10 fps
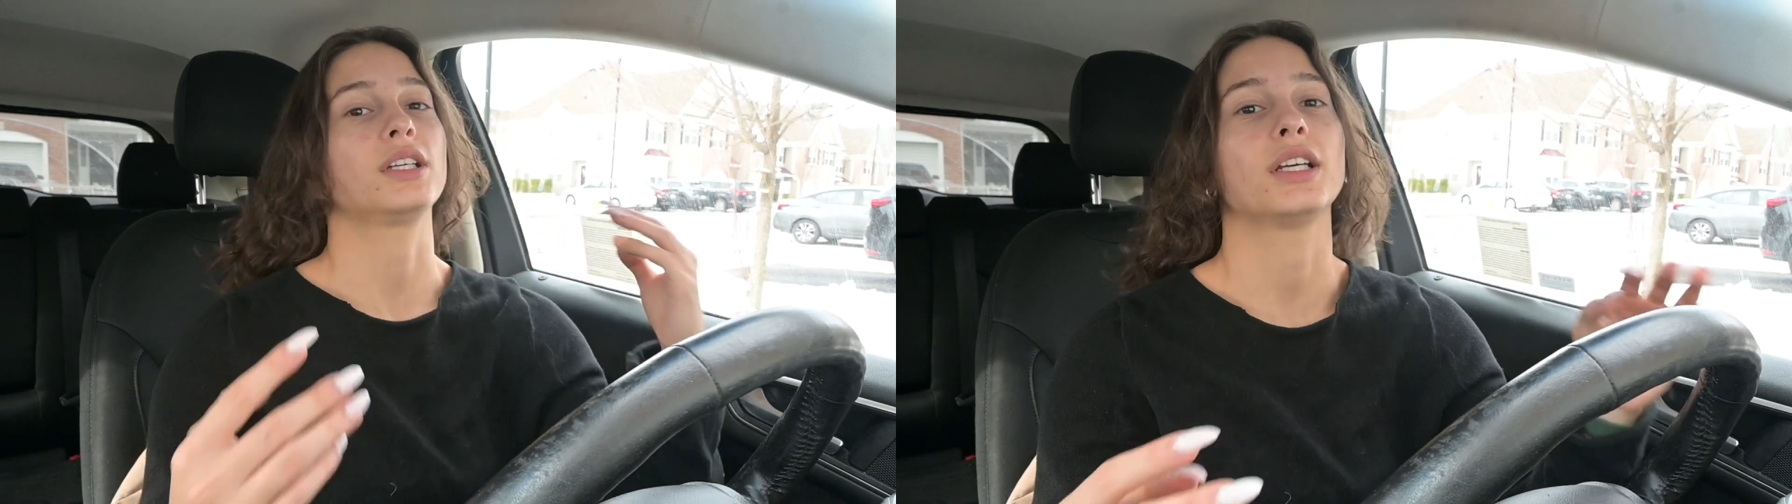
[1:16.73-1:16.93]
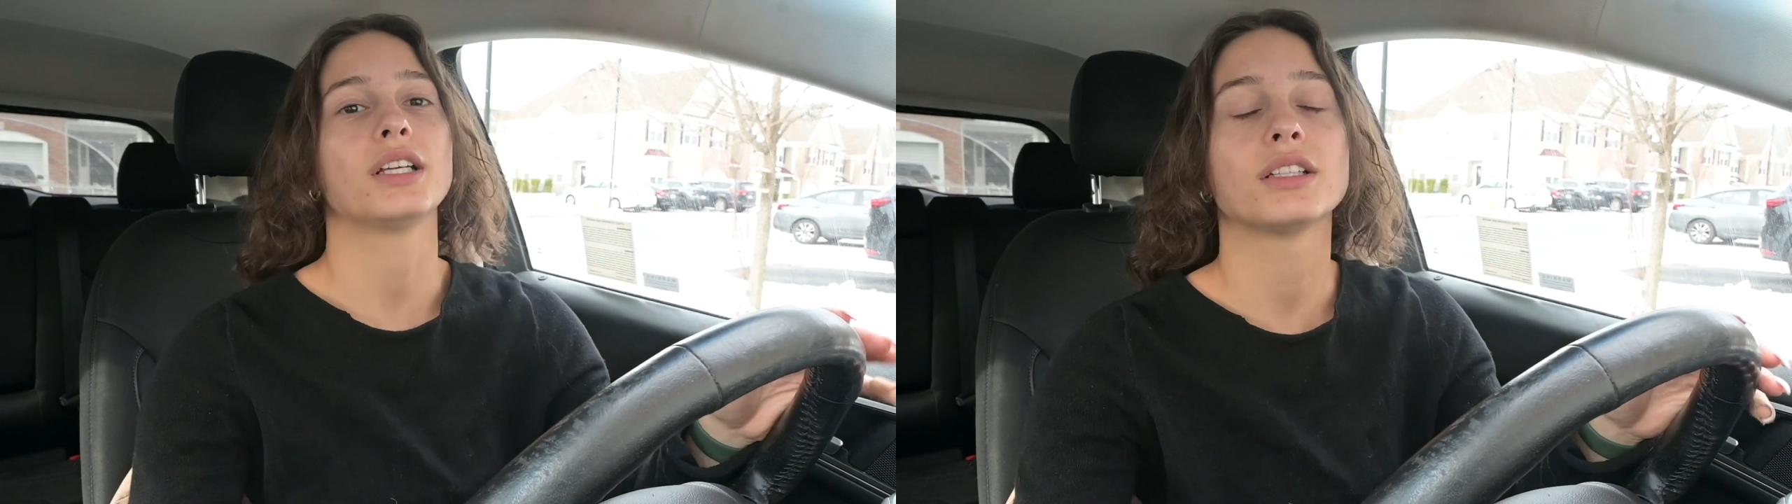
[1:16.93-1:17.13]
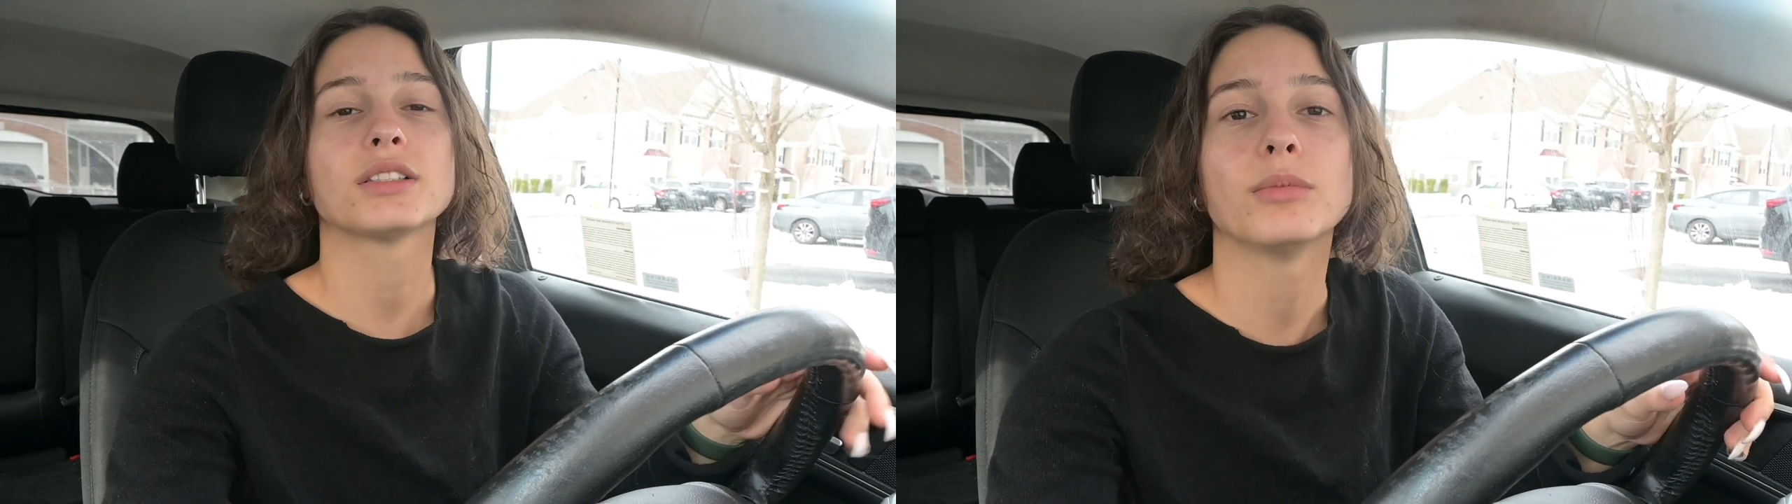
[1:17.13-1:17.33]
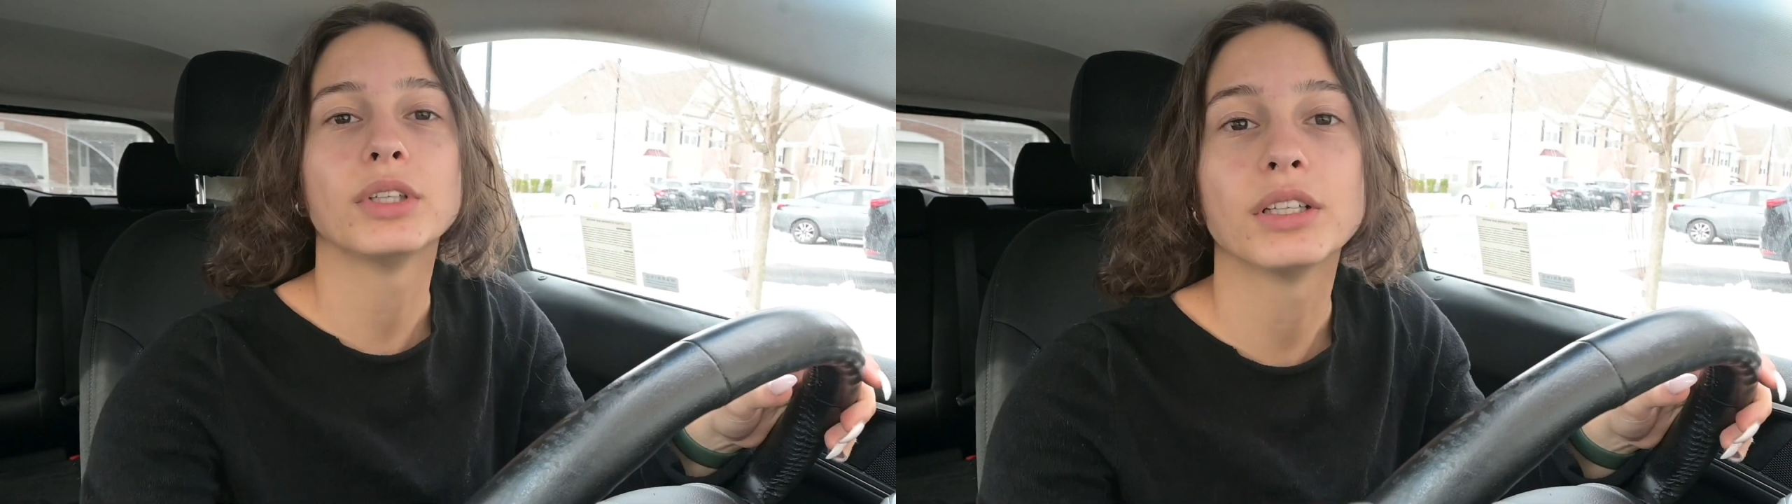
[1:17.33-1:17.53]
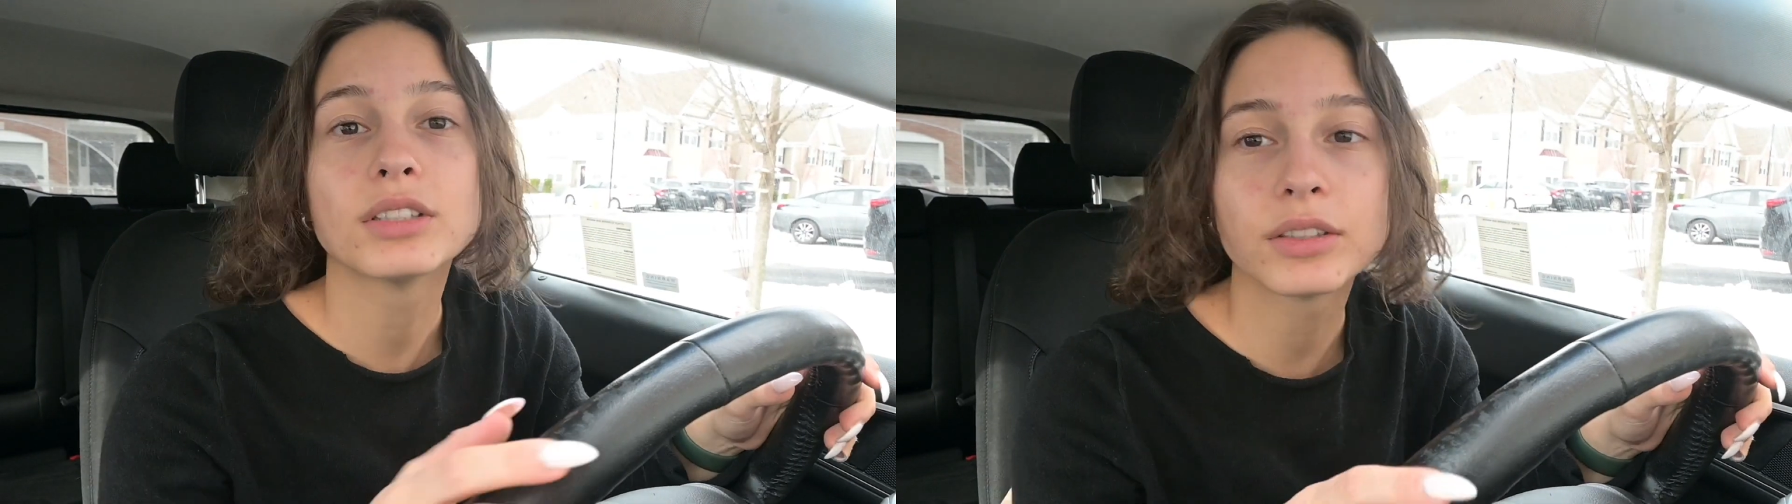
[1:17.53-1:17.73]
and getting someone
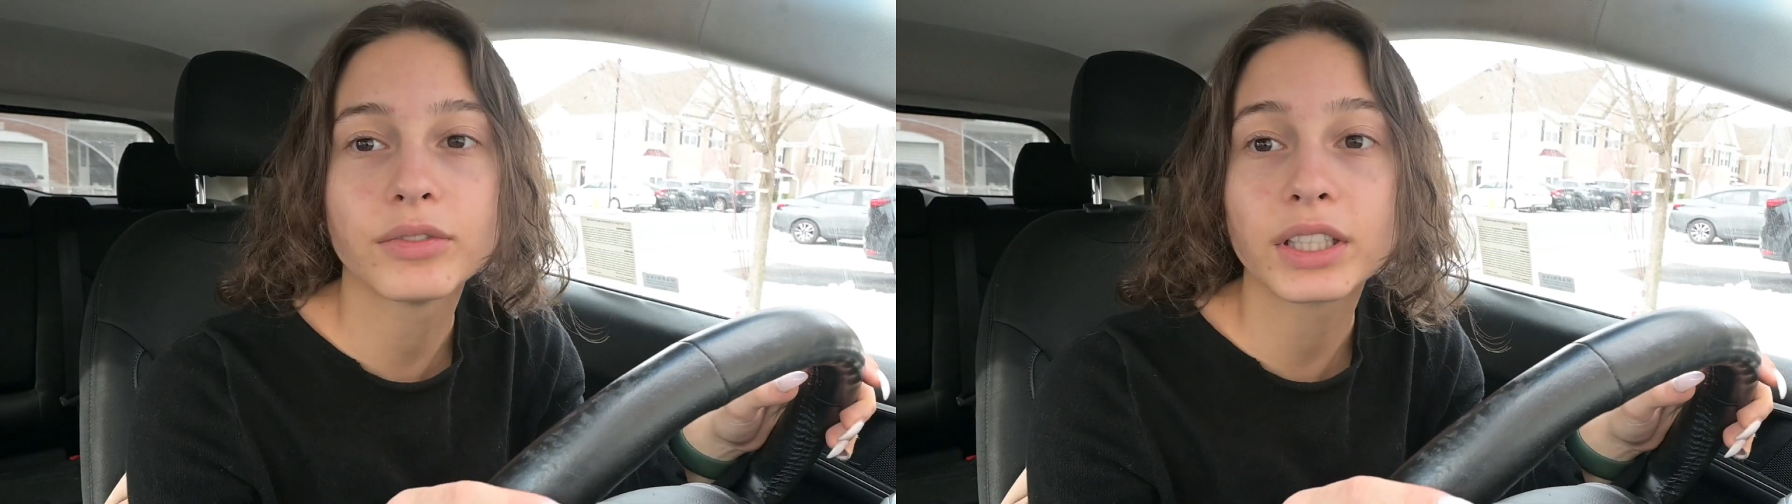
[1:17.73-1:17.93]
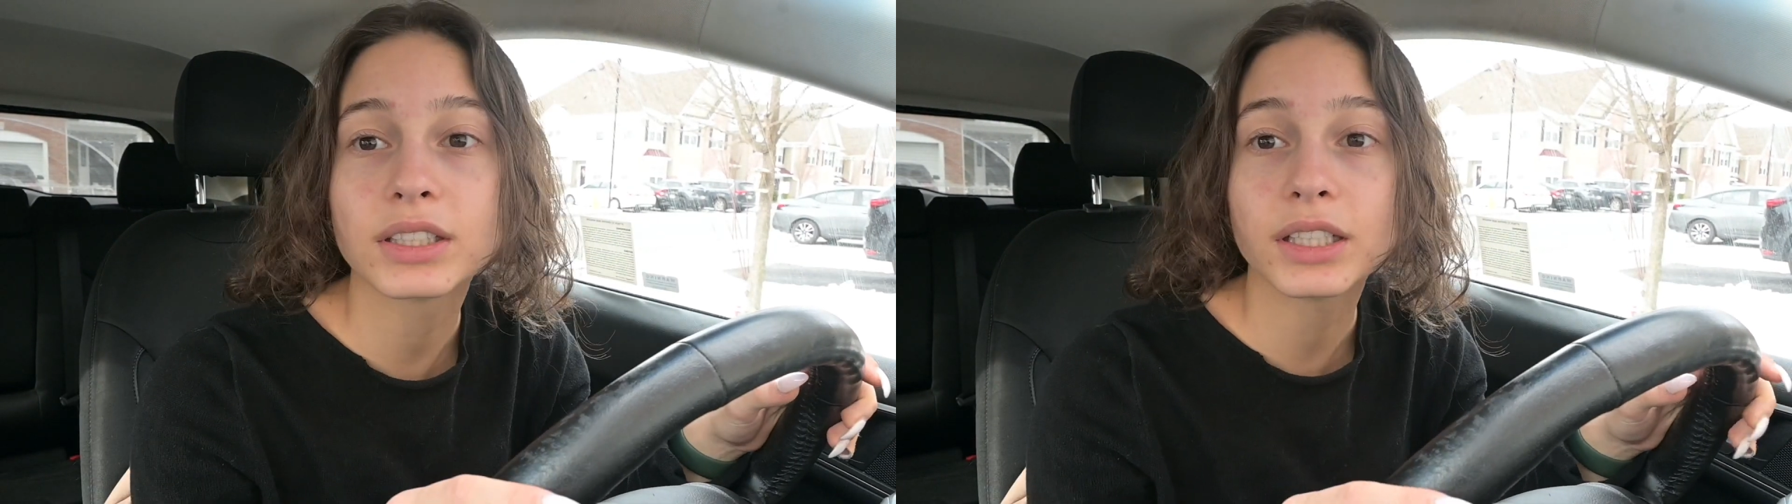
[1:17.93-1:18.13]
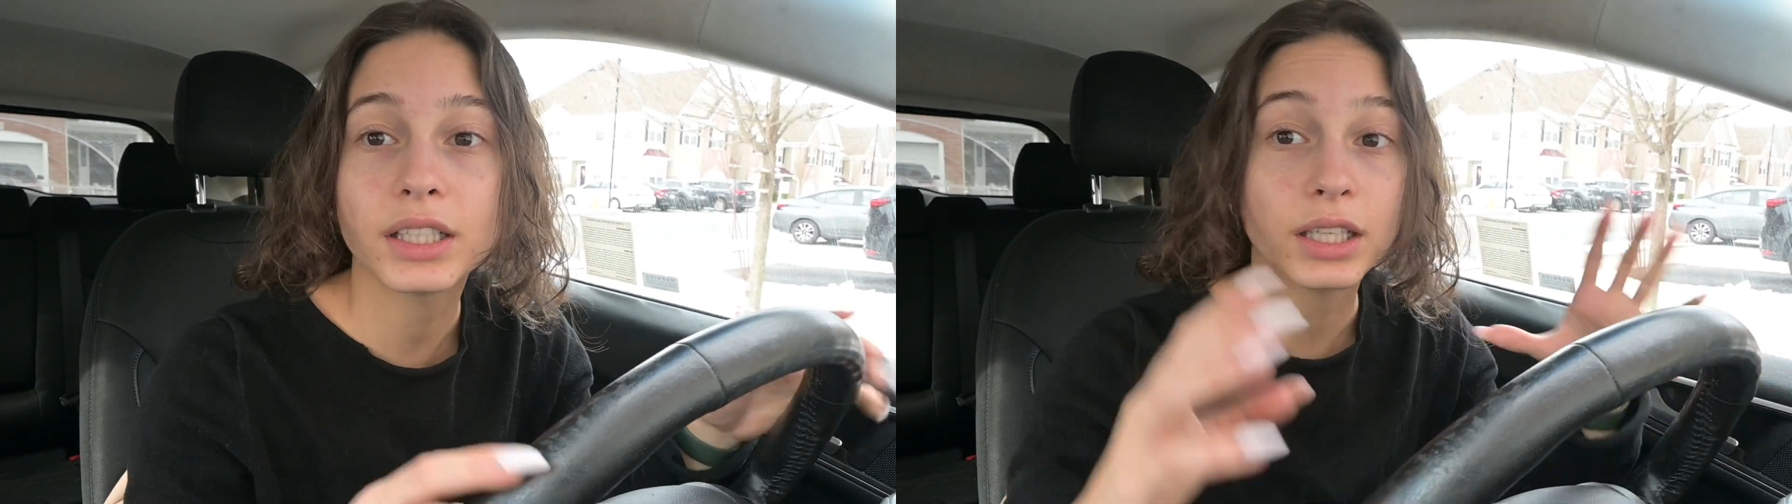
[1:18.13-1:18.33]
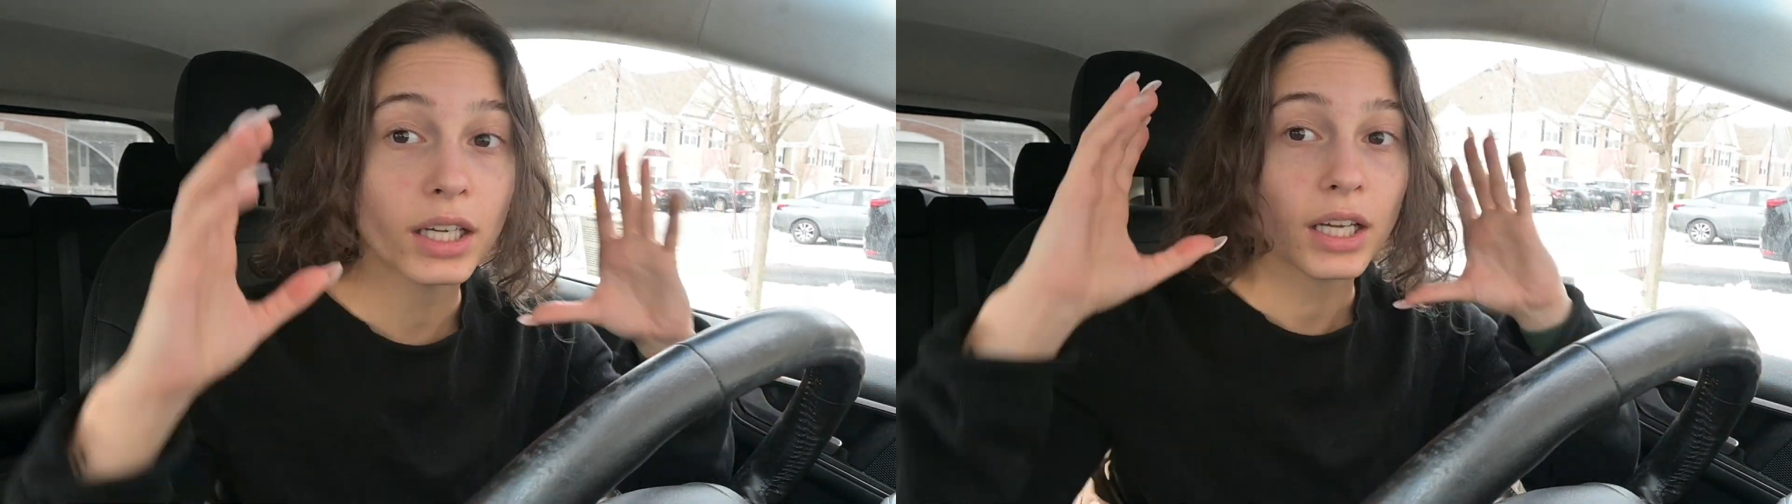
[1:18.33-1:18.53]
else to fix it.